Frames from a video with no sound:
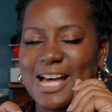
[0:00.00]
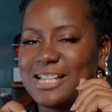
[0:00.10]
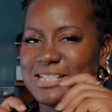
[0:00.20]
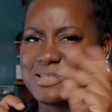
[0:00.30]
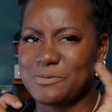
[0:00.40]
I
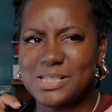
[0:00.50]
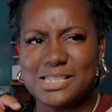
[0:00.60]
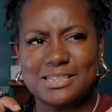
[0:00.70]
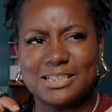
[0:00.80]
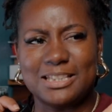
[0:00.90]
just
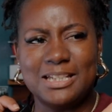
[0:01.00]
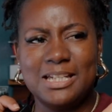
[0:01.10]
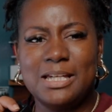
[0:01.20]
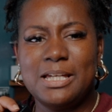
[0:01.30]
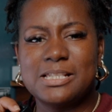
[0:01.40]
recently
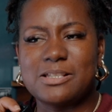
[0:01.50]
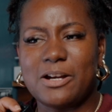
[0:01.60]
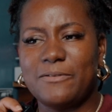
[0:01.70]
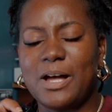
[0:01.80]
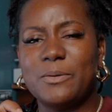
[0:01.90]

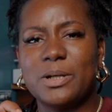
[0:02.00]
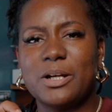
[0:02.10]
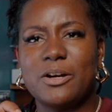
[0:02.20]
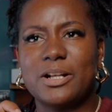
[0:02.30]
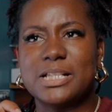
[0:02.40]
started following
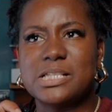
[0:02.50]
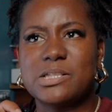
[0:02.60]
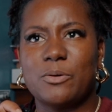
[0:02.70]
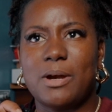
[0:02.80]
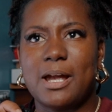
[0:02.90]
her on
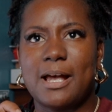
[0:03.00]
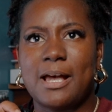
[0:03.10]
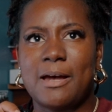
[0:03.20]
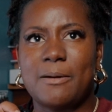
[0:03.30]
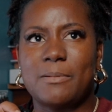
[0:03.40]
Instagram,